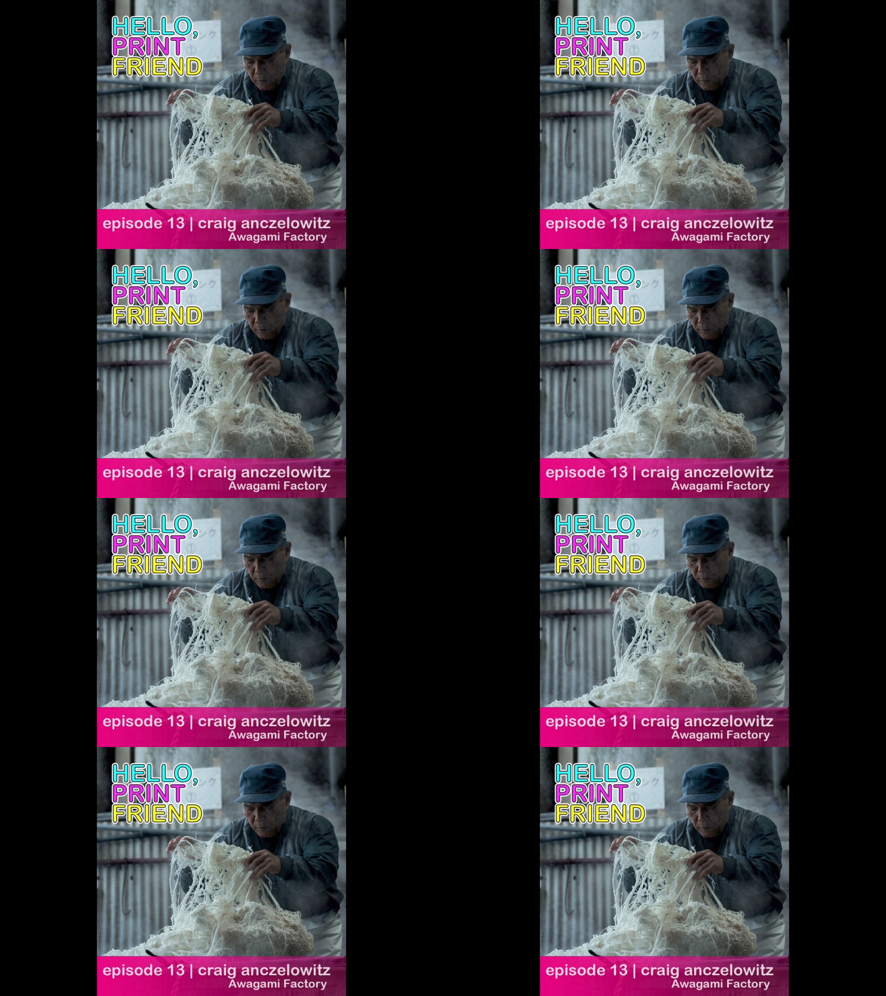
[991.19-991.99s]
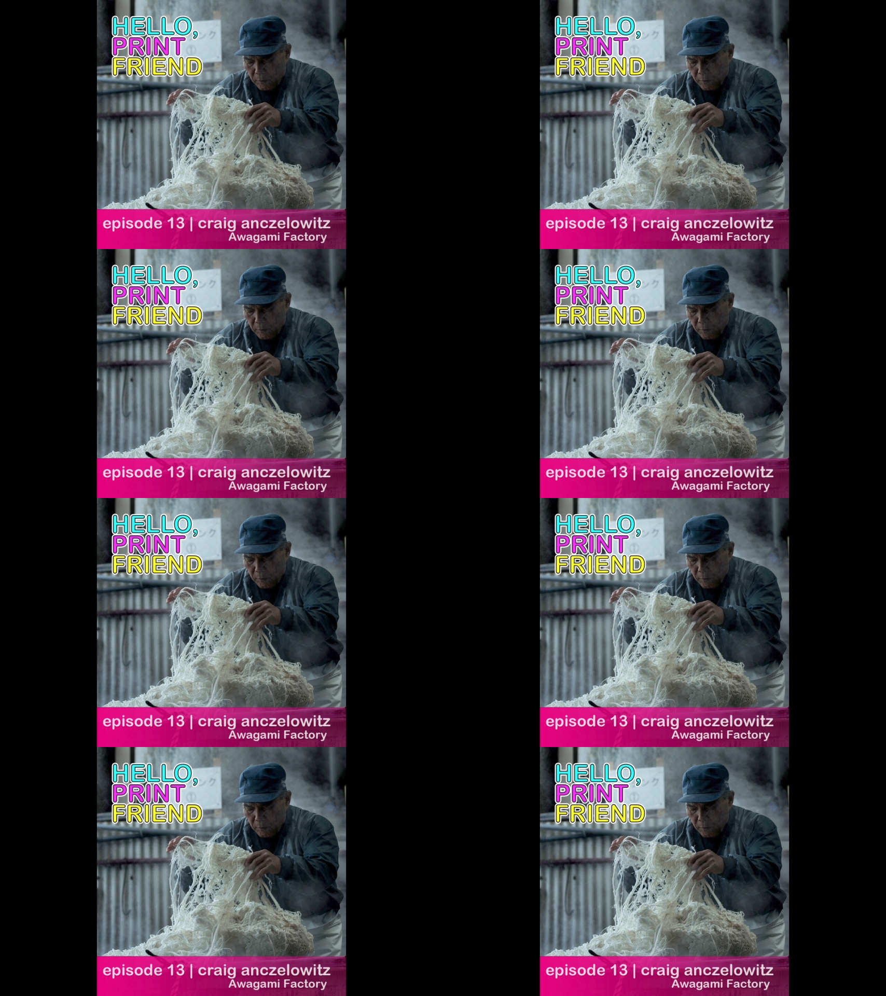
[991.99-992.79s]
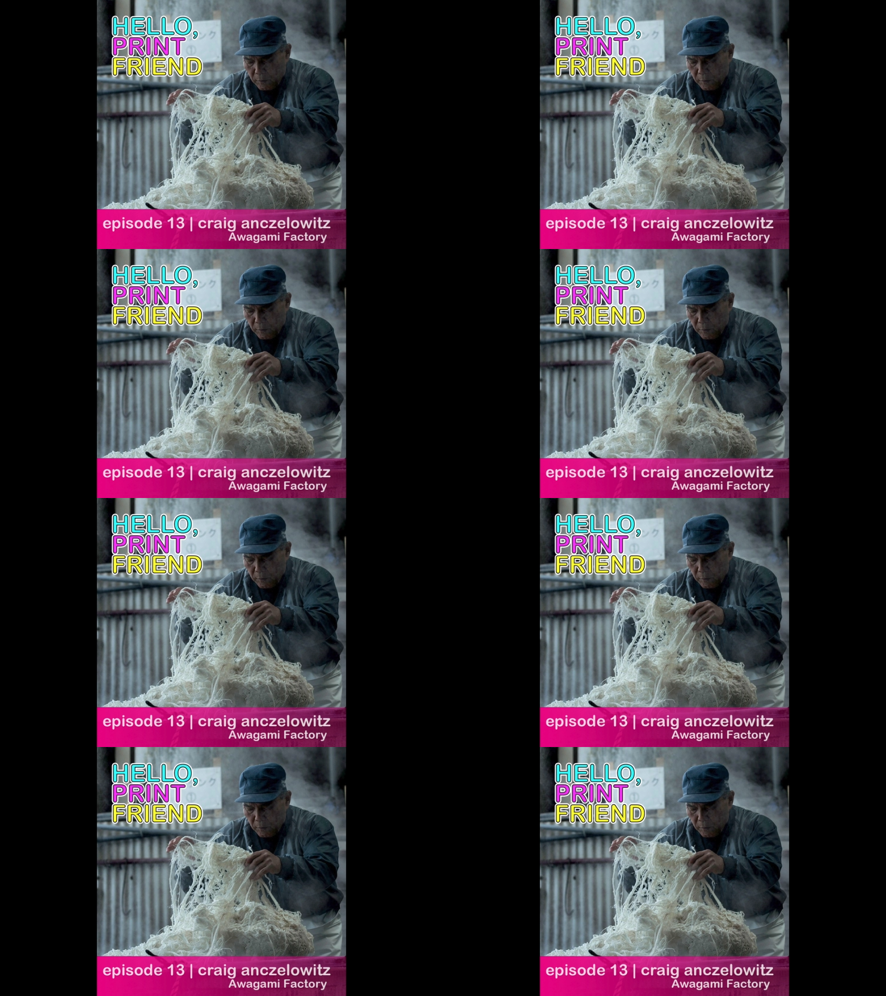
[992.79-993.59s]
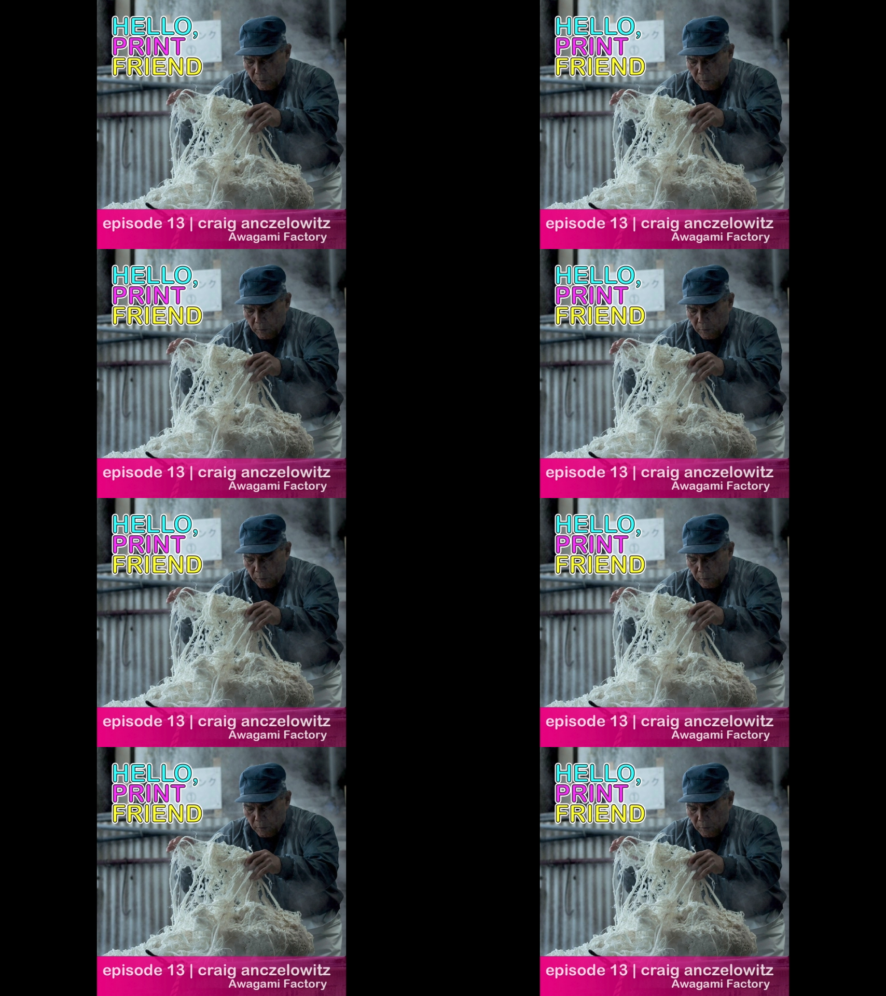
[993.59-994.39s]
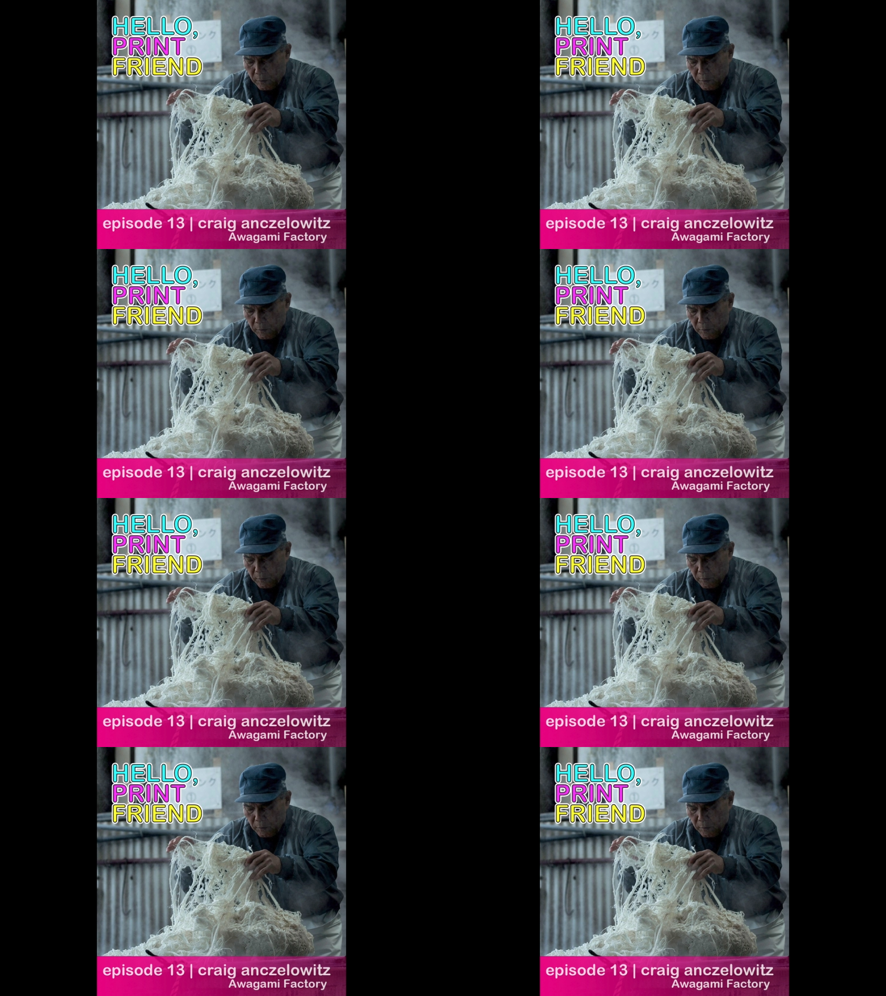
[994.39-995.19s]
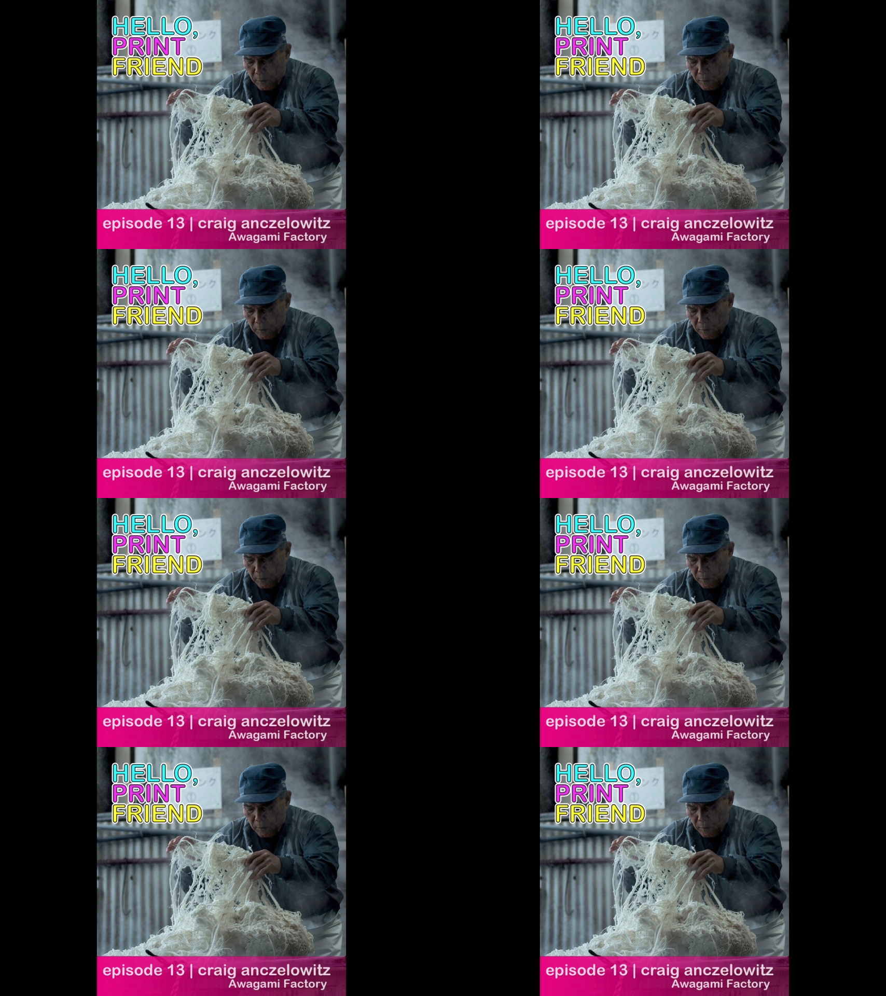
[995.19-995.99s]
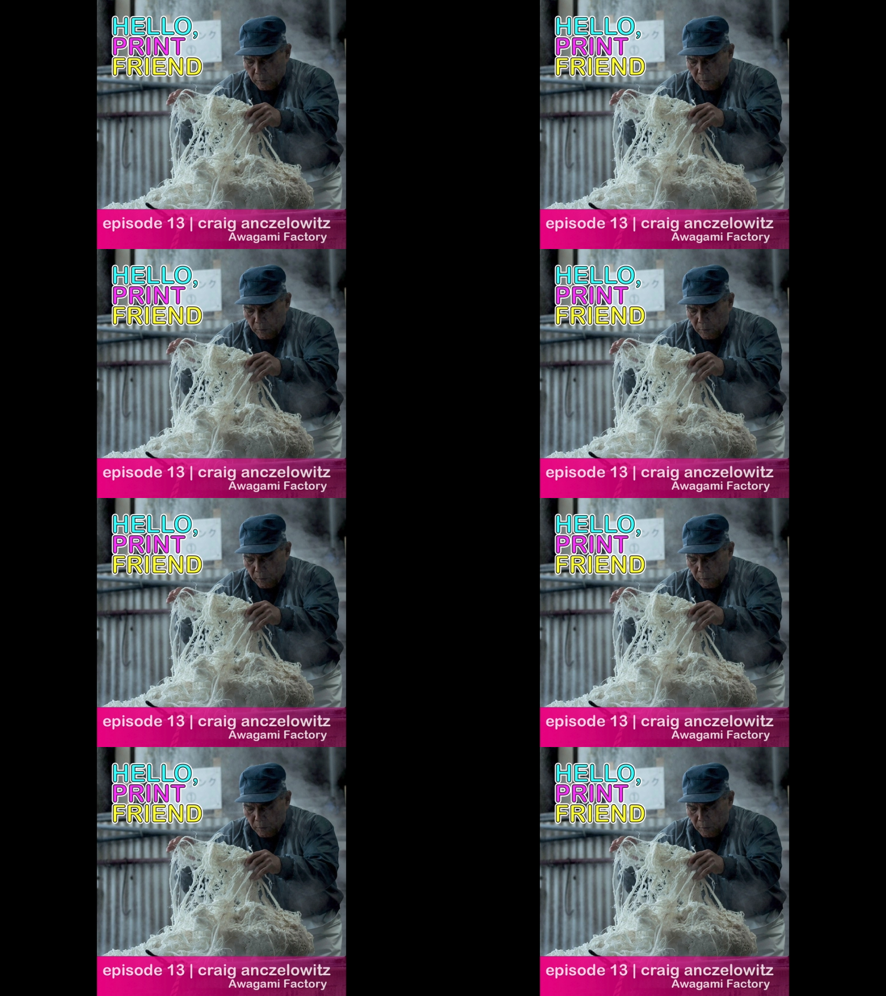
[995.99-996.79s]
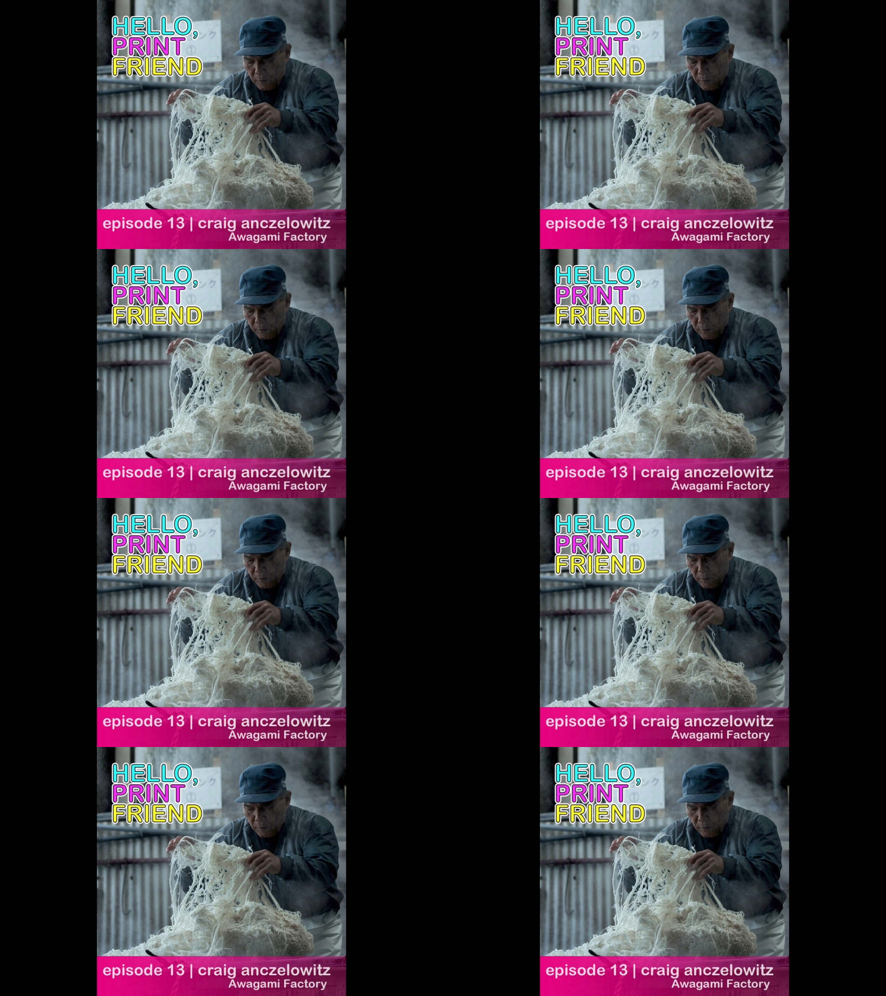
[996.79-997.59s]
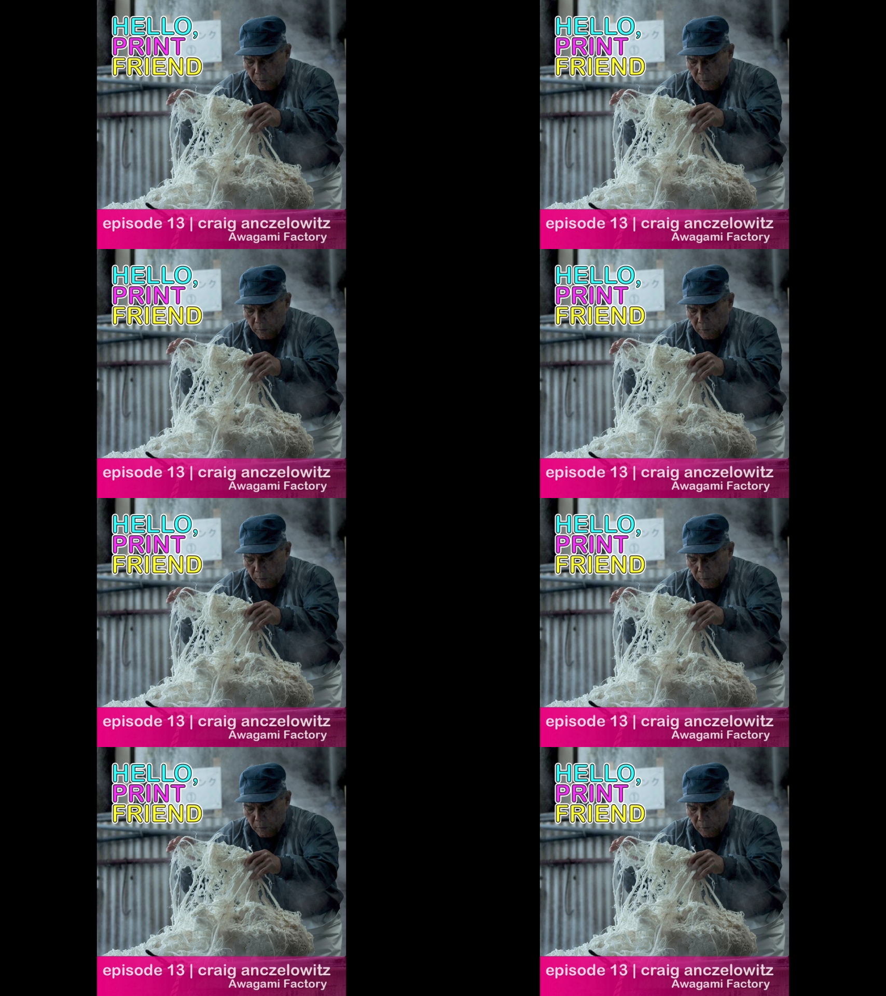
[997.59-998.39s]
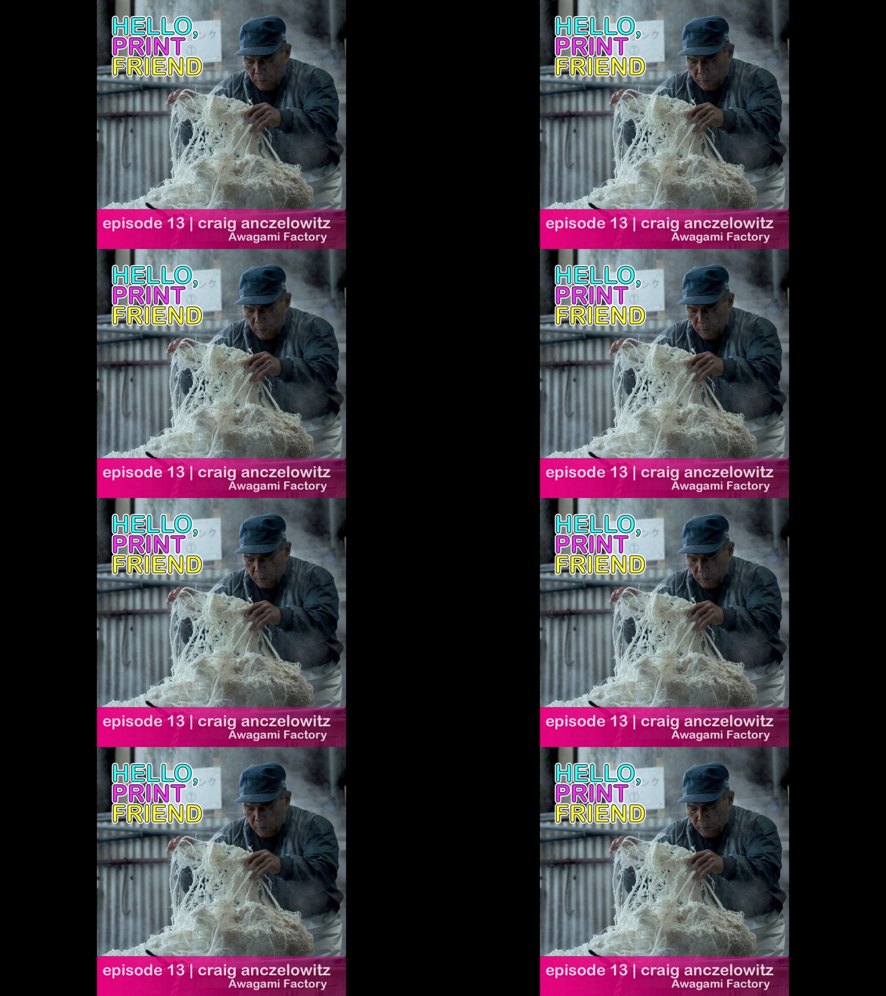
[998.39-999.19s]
The face doesn't move, so there is nothing to read.